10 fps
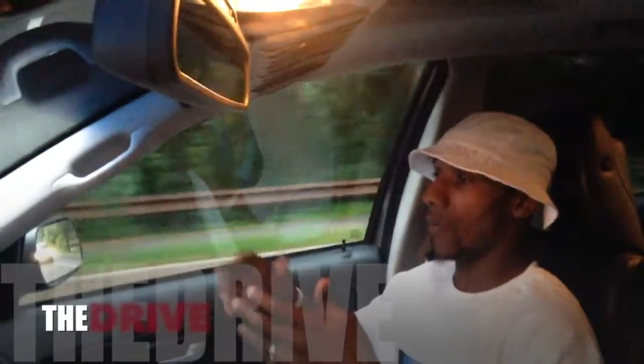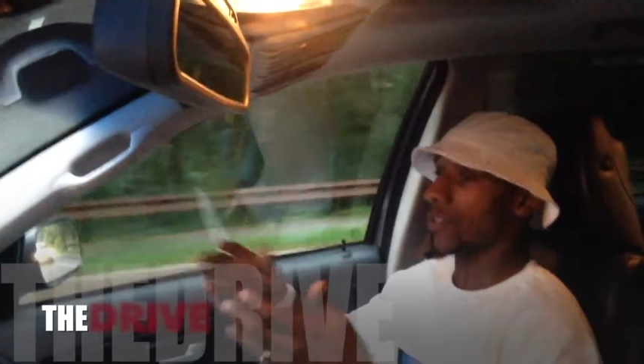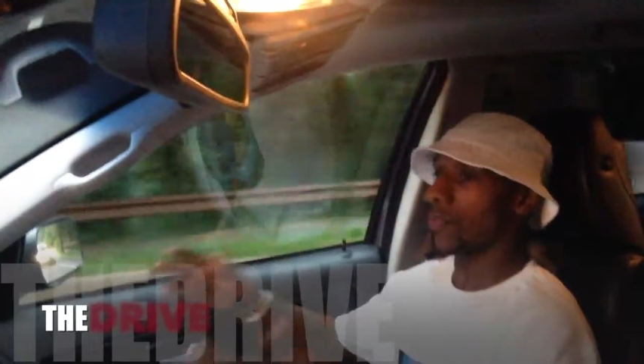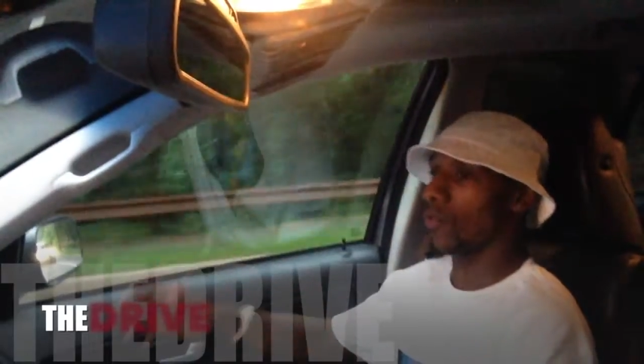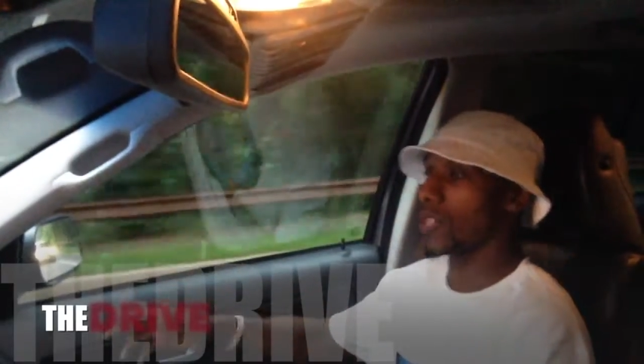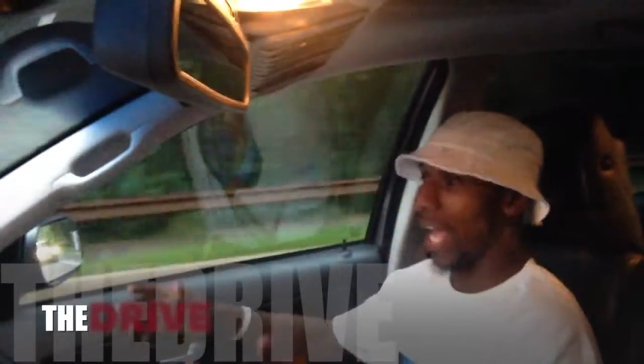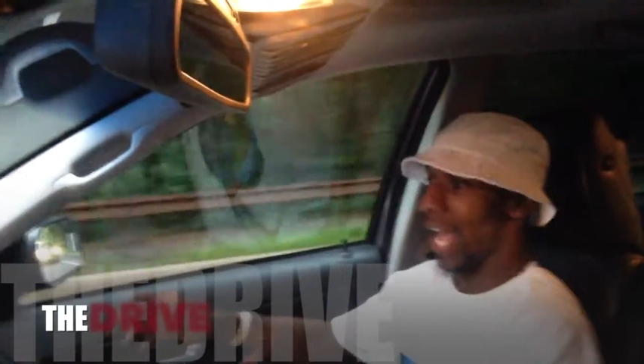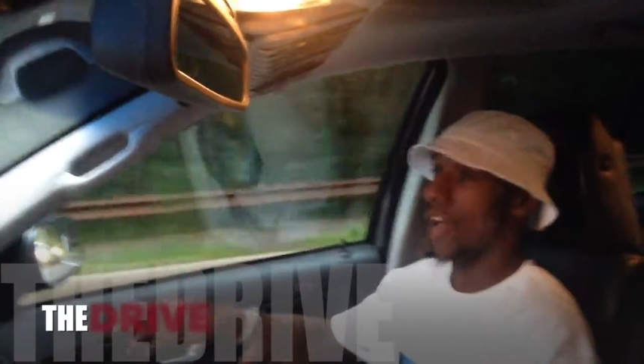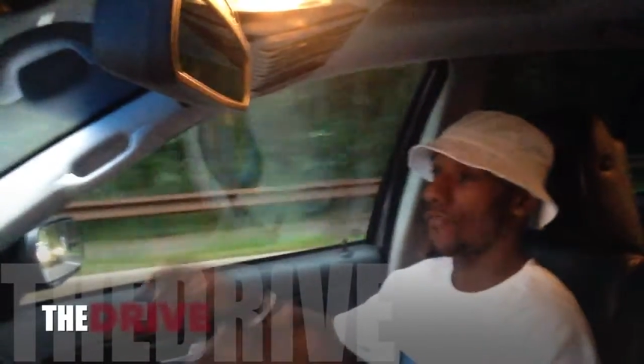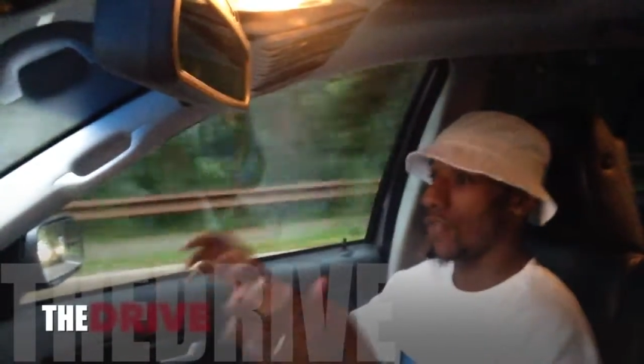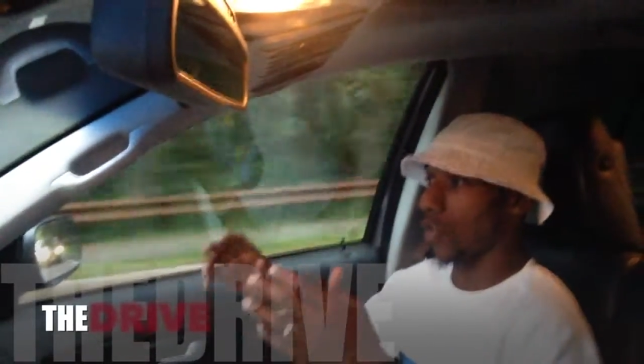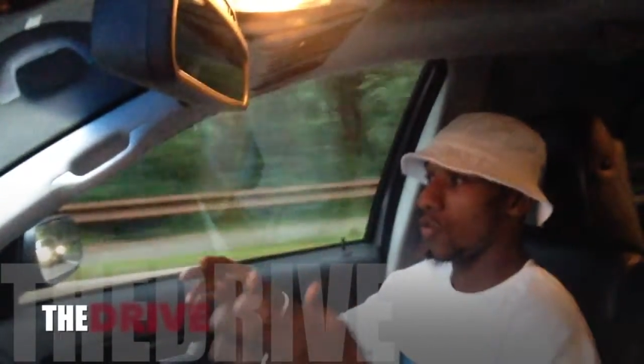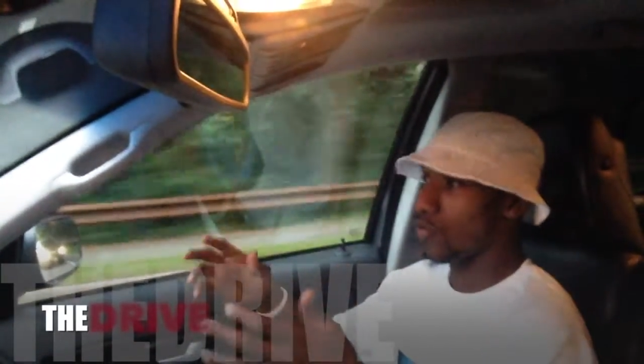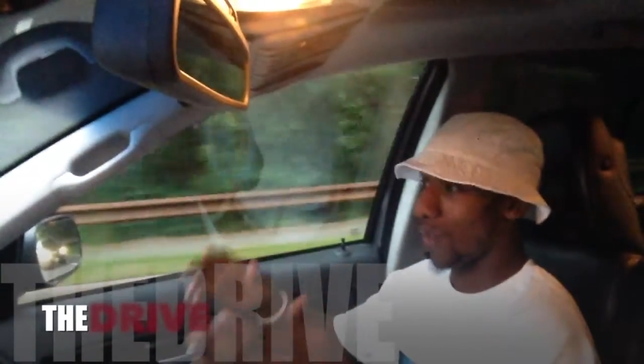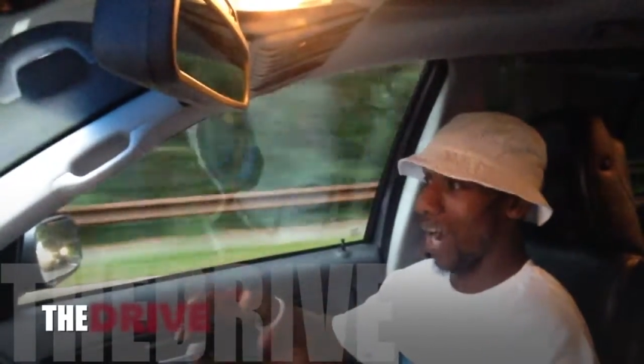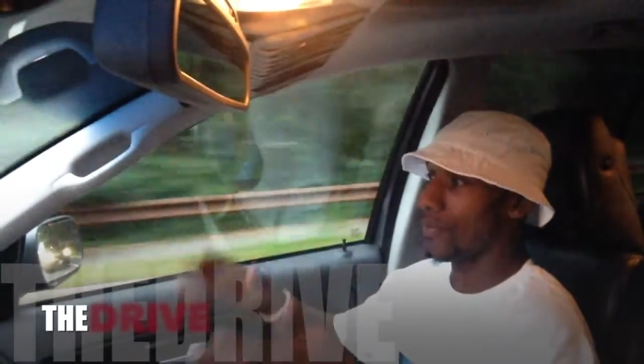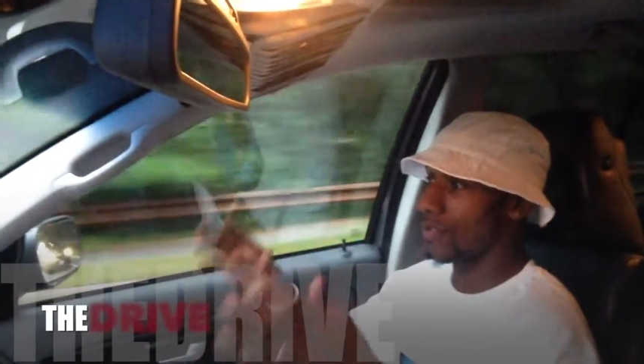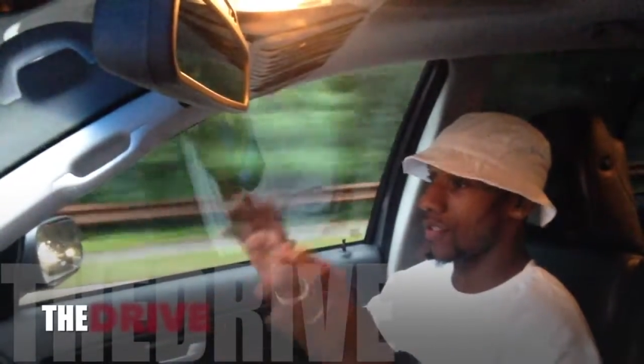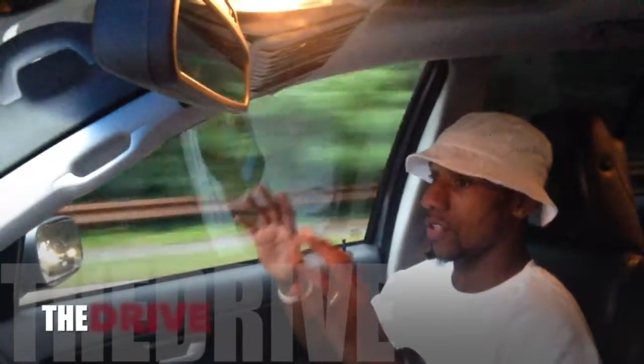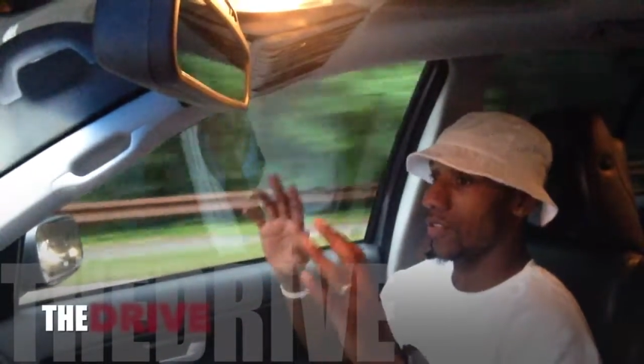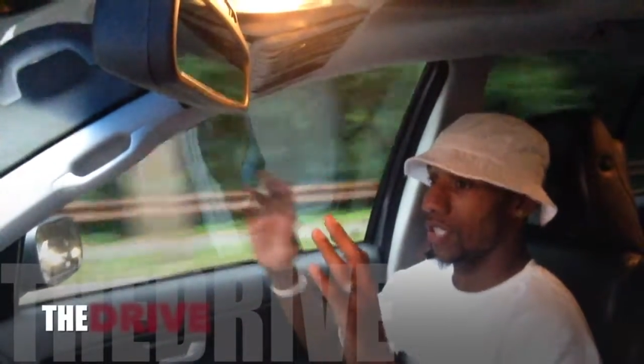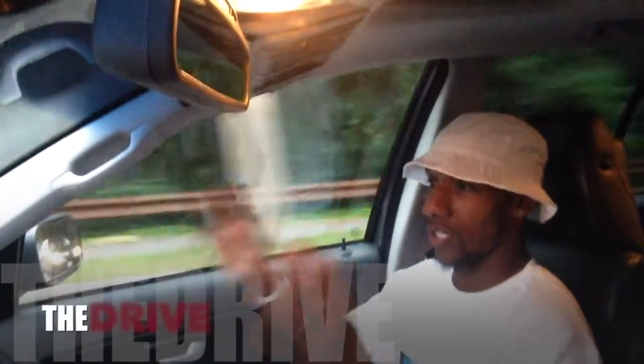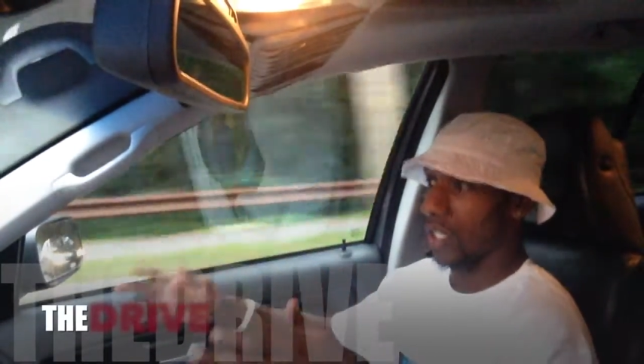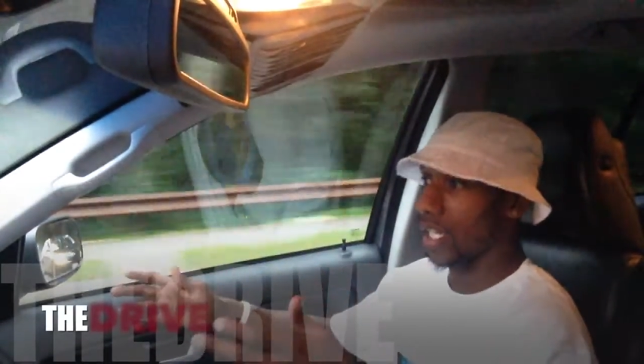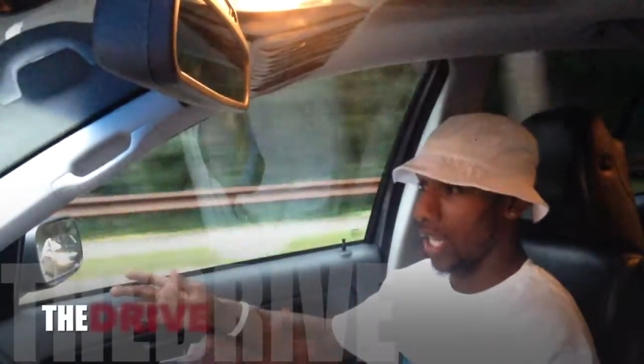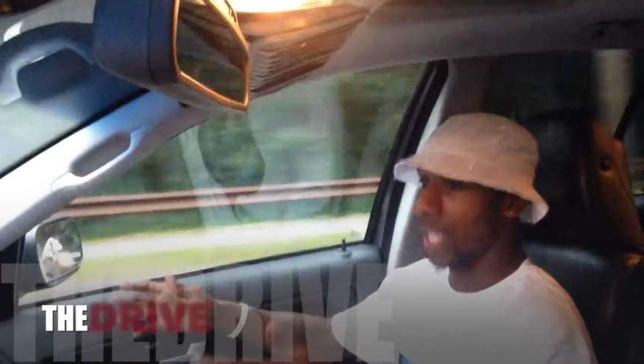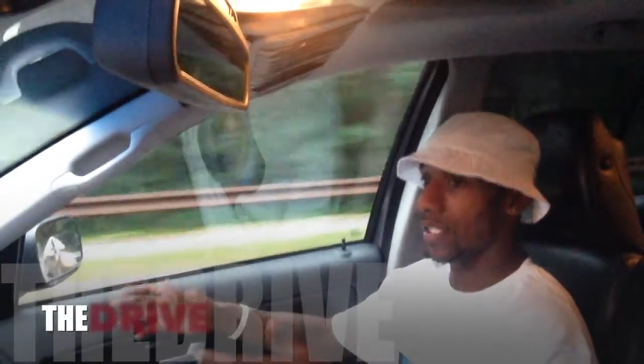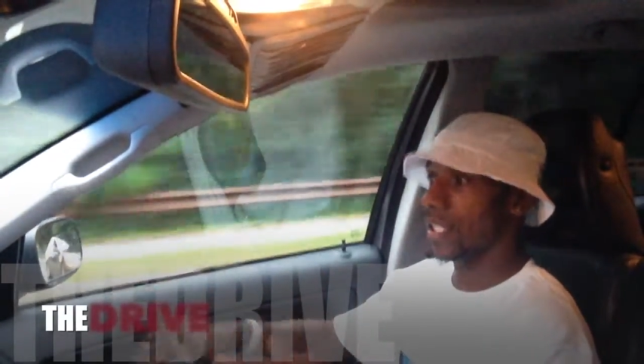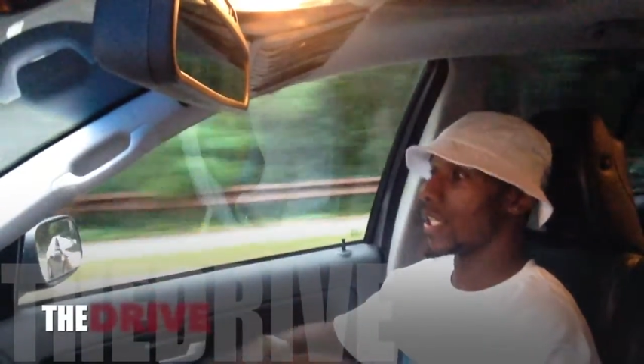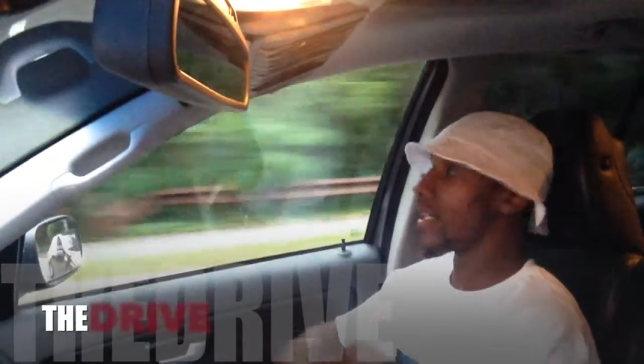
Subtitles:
we're supposed to have for local rappers on the Sunday nights